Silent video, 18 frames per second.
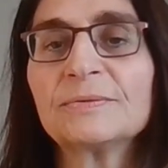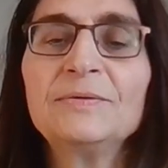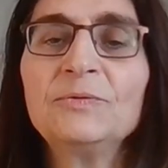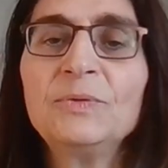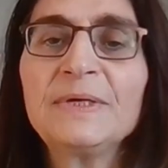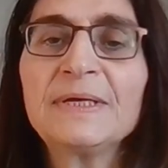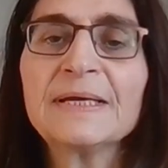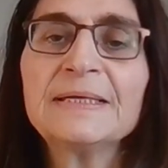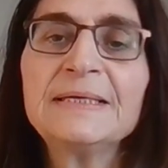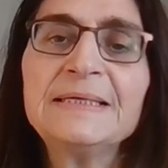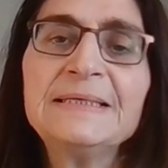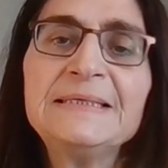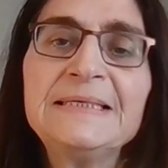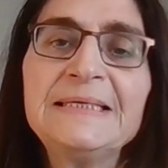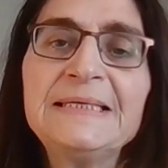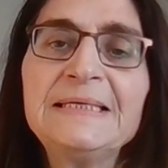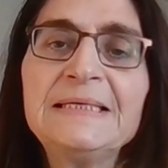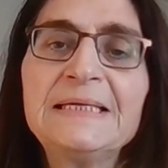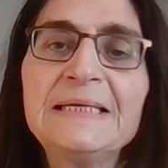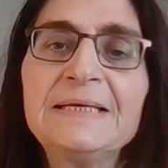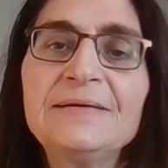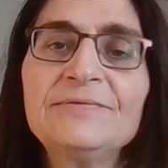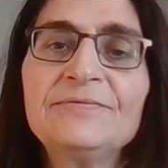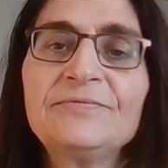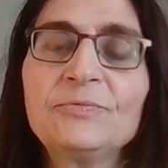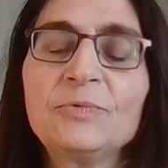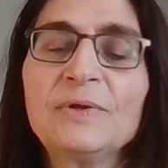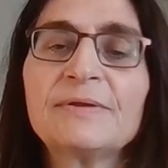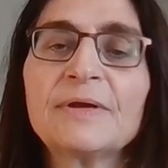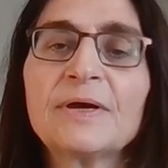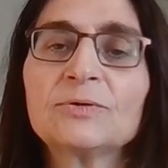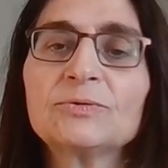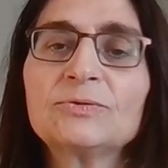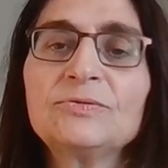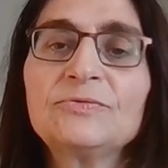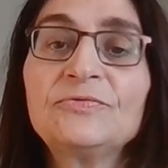We can indeed live
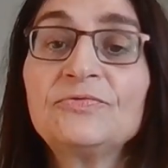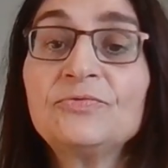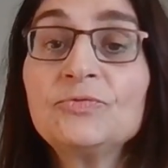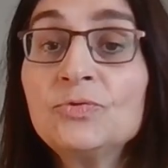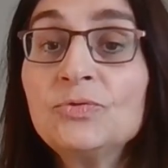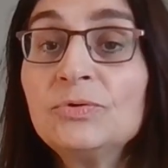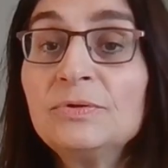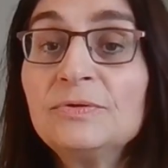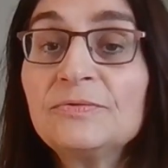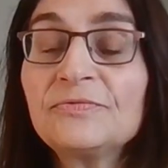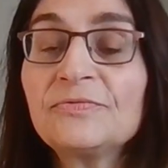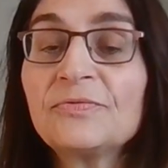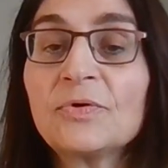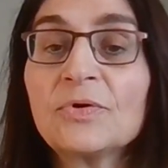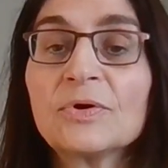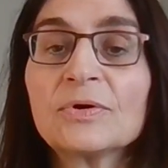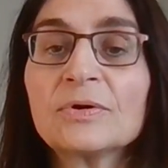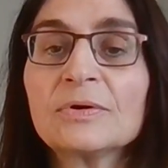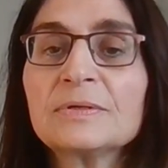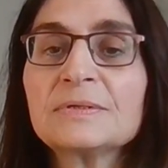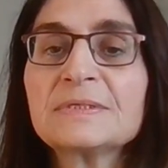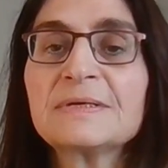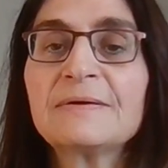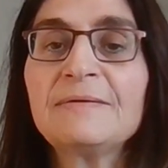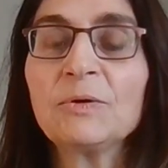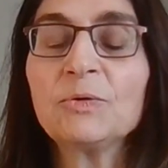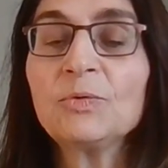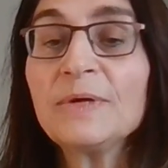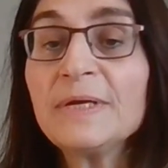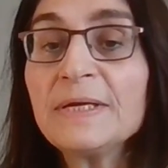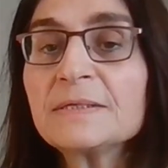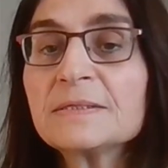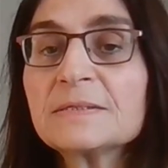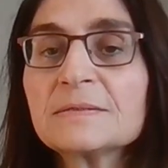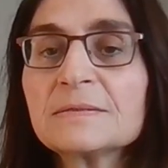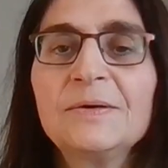without food for several
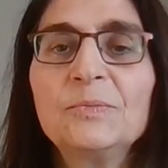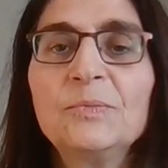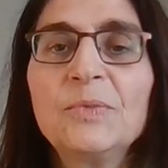weeks,